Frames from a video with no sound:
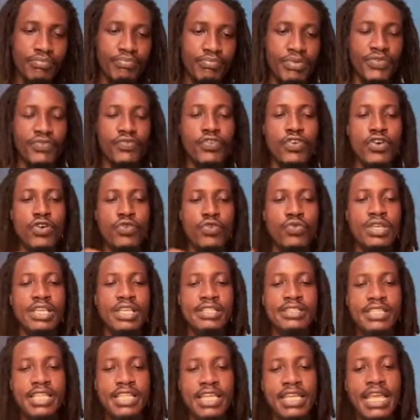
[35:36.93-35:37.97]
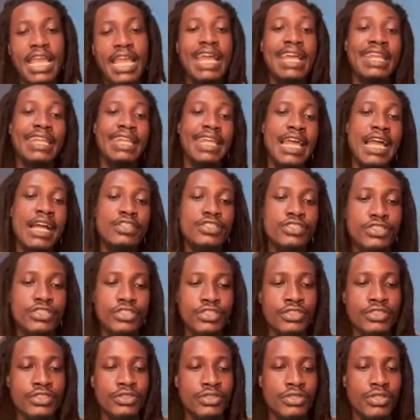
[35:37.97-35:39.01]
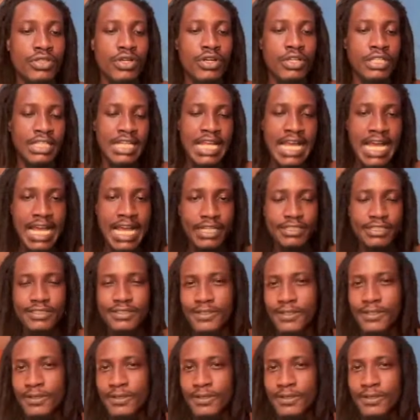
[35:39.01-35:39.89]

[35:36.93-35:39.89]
before we take any action on that.